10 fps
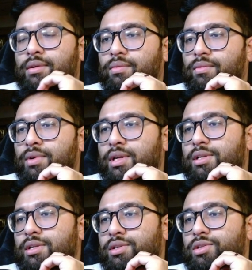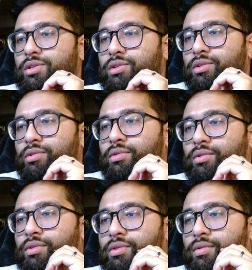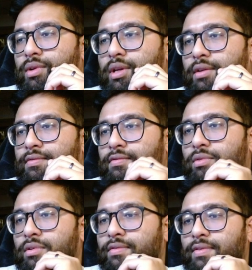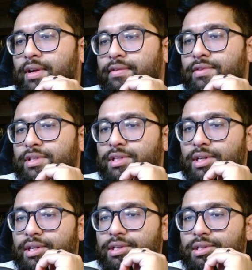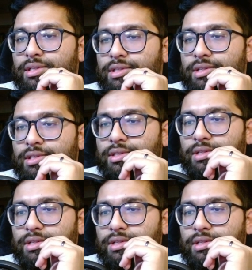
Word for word: One, two, three, four, five, six.